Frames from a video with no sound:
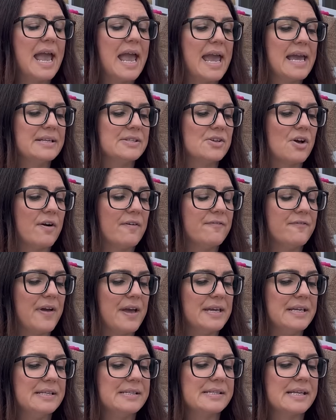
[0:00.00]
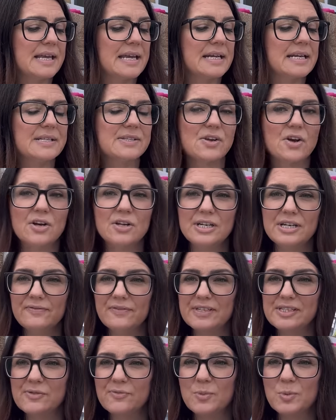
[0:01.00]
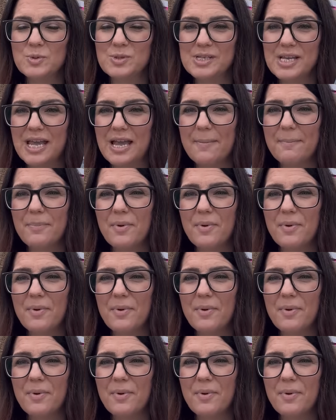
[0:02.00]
it's got a facing, and it's got an invisible zip.